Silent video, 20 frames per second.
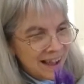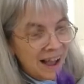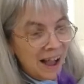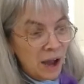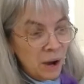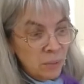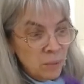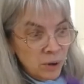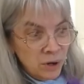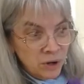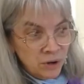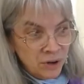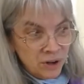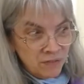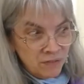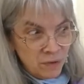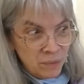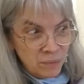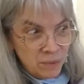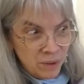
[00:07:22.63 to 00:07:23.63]
I wonder
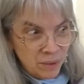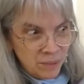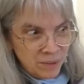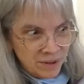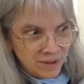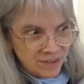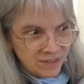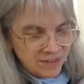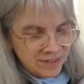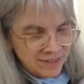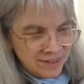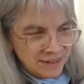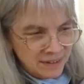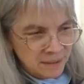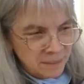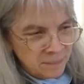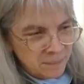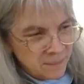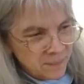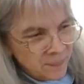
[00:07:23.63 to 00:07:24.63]
if you noticed
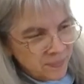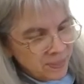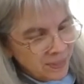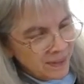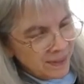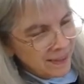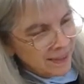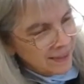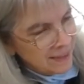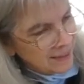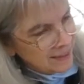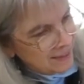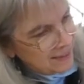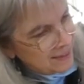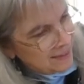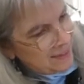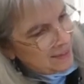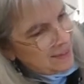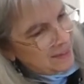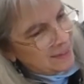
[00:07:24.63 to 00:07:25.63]

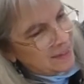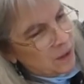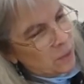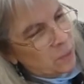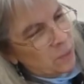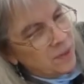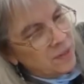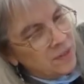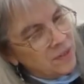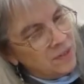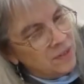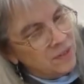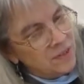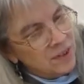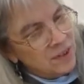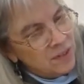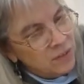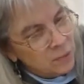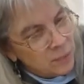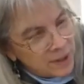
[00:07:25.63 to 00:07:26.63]
that when the
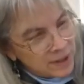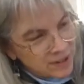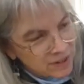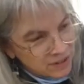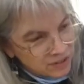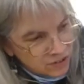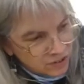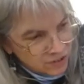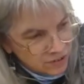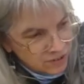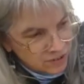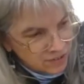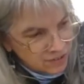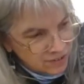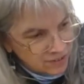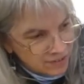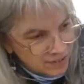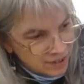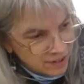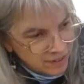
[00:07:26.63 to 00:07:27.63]
Ziz went to tell
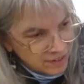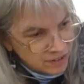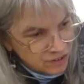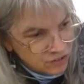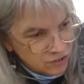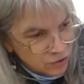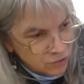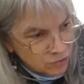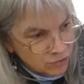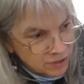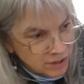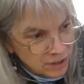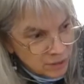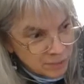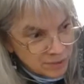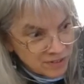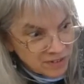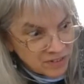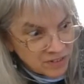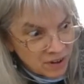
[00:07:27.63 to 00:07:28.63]
the children he
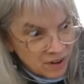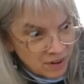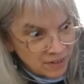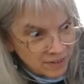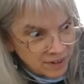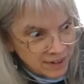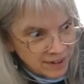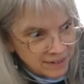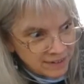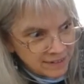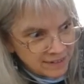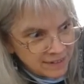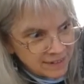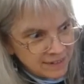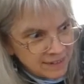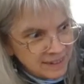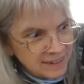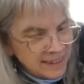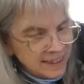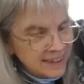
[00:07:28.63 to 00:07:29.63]
was sorry,
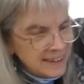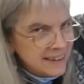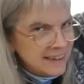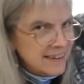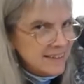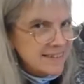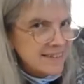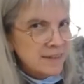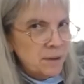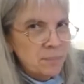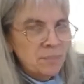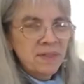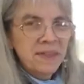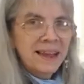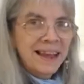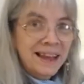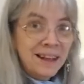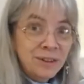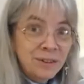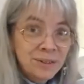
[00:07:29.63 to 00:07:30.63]
he did
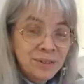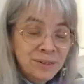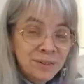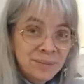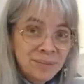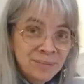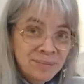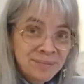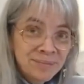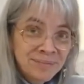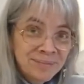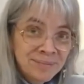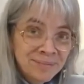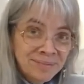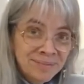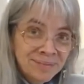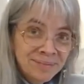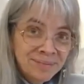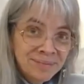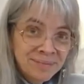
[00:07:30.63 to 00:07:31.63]
something else.
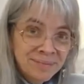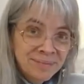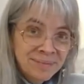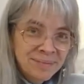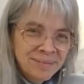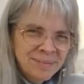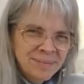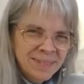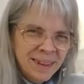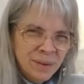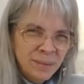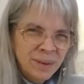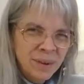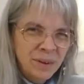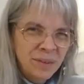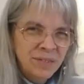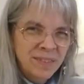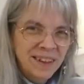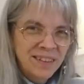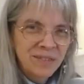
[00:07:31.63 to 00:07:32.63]
I wonder
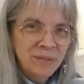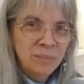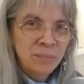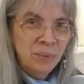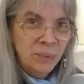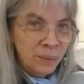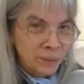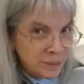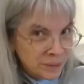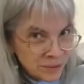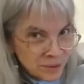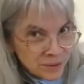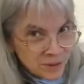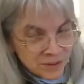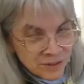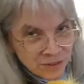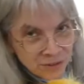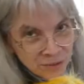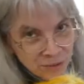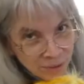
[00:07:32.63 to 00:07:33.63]
if that's important to the
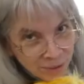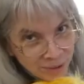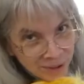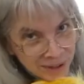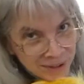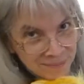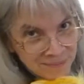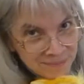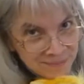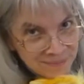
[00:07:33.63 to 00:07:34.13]
story.